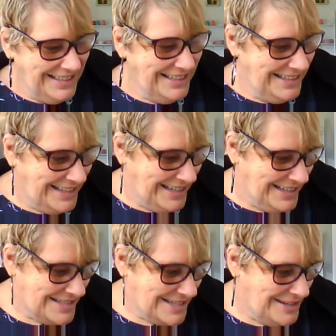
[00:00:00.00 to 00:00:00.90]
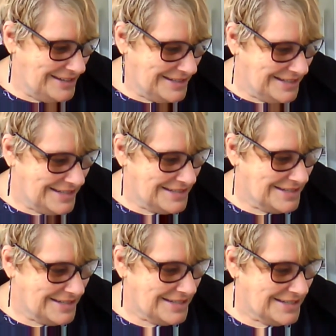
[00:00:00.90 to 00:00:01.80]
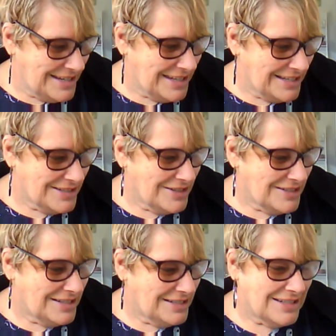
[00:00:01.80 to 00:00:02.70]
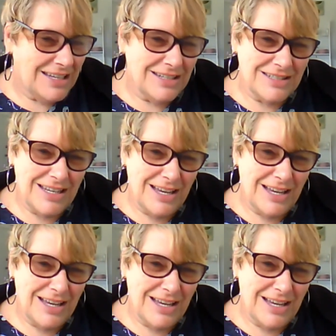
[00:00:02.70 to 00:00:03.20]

Yeah, so this is the things I did. And